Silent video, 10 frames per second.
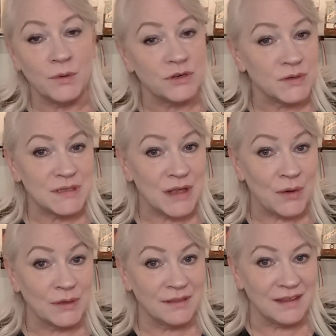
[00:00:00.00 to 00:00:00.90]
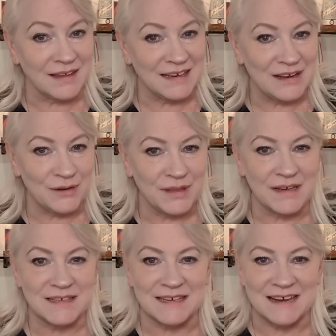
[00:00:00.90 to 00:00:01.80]
which was the only thing in here that
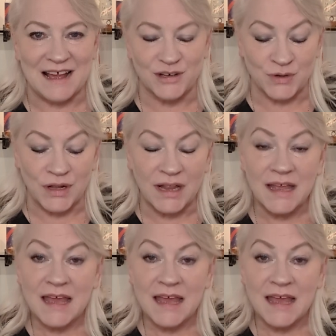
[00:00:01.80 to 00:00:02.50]
isn't natural.